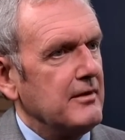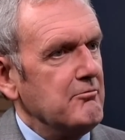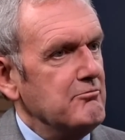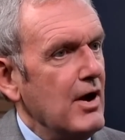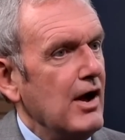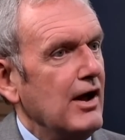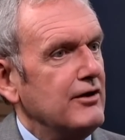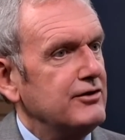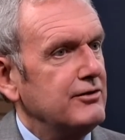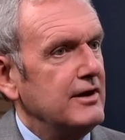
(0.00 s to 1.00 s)

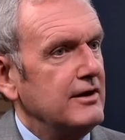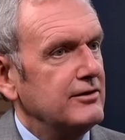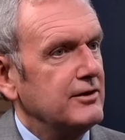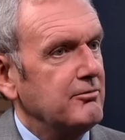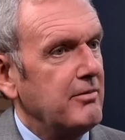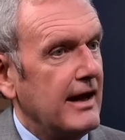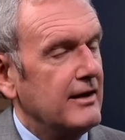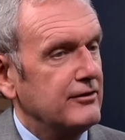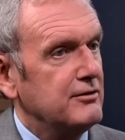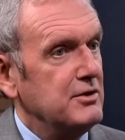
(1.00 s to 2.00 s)
merge the sort of
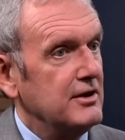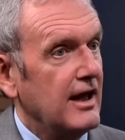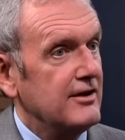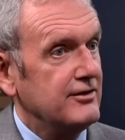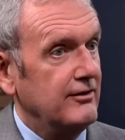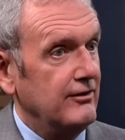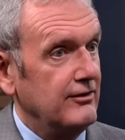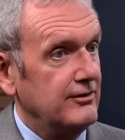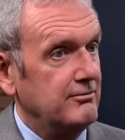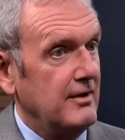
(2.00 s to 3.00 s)
palace
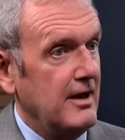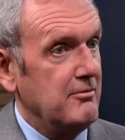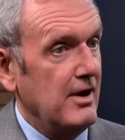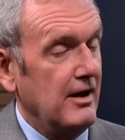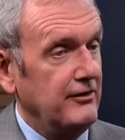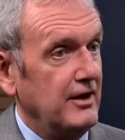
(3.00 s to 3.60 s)
communications empires,